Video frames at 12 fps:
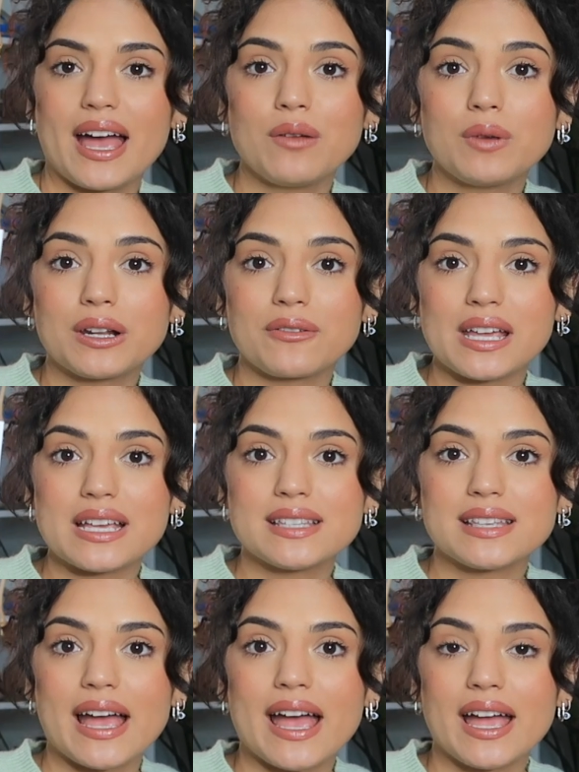had one of
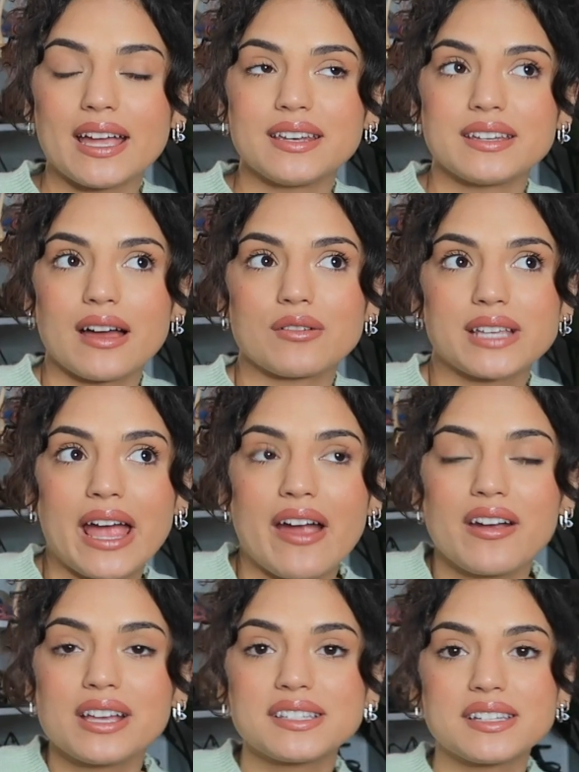these and I was
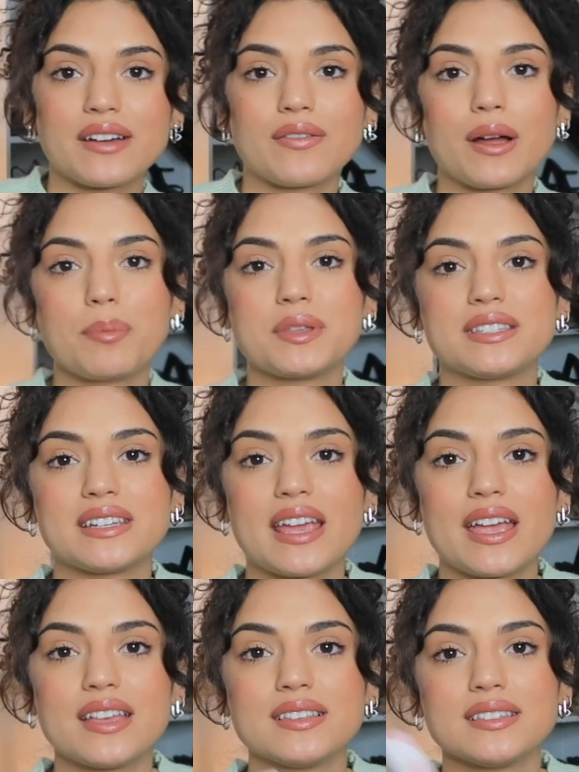carrying stuff up the
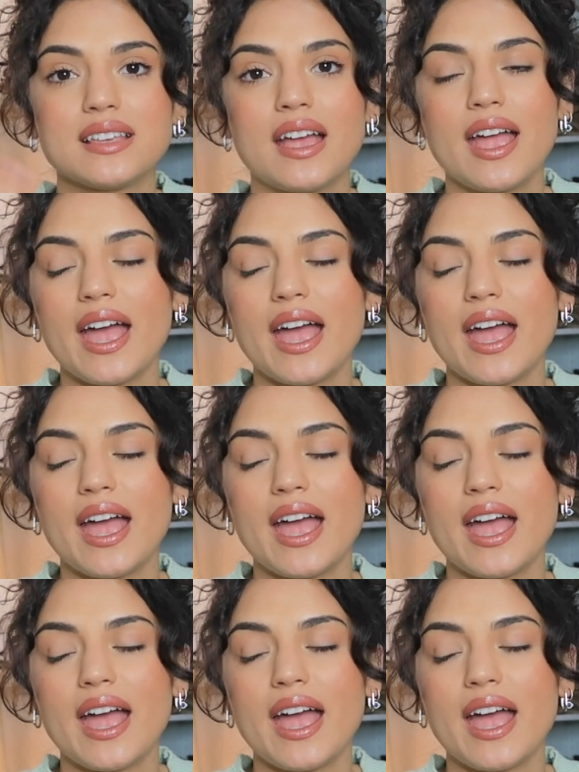stairs